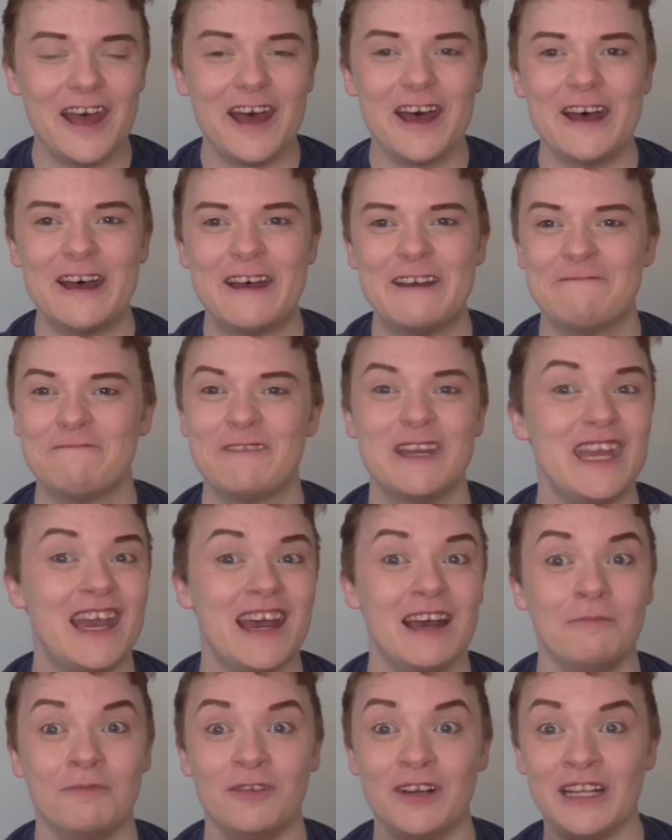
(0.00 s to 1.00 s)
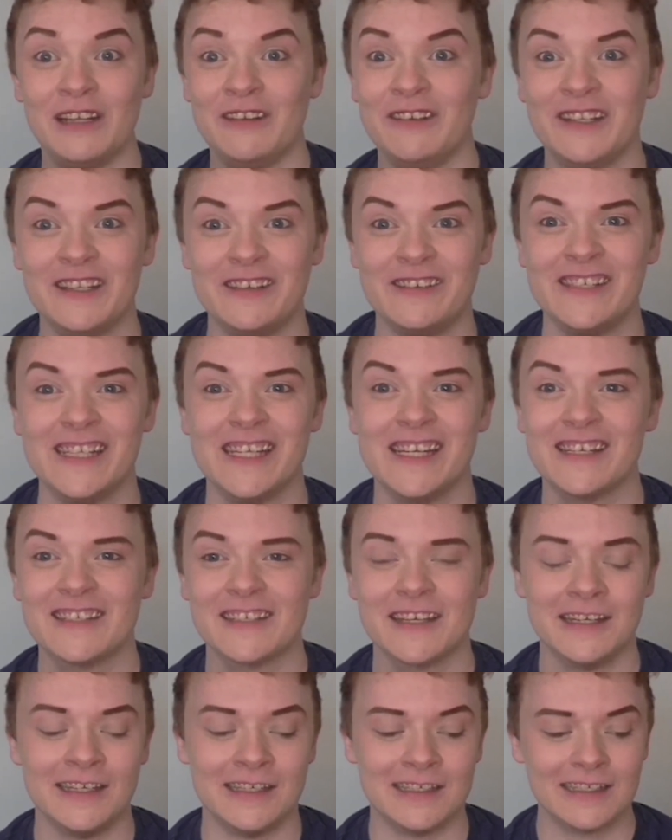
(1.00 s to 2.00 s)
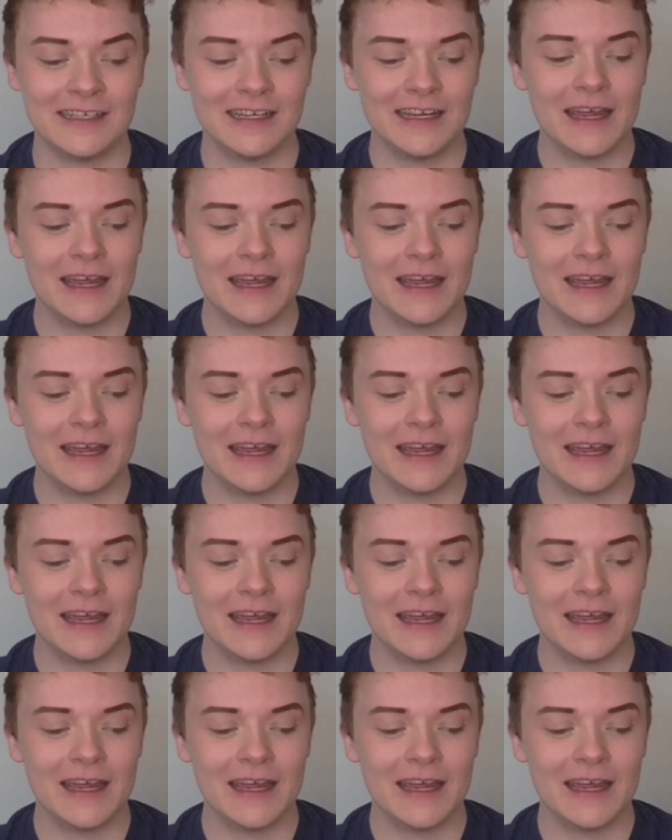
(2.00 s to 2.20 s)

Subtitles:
But yeah, I'm really, really, really excited.